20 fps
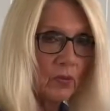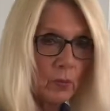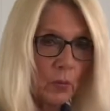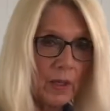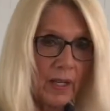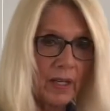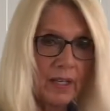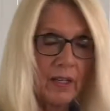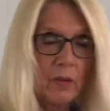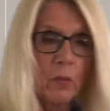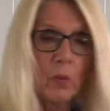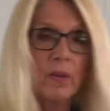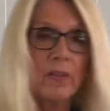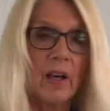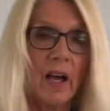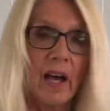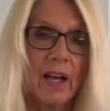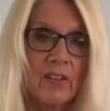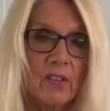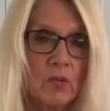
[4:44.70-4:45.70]
ready with
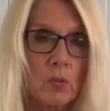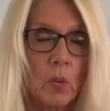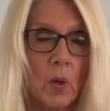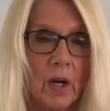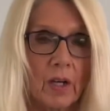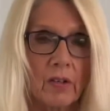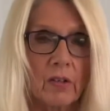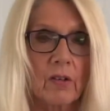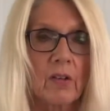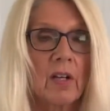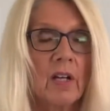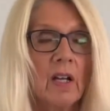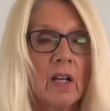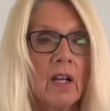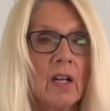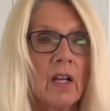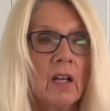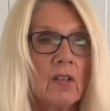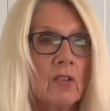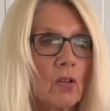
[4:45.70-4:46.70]
ice water.
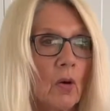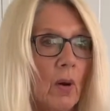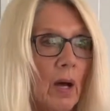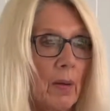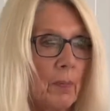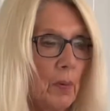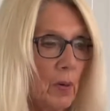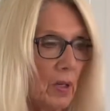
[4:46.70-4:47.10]
So I put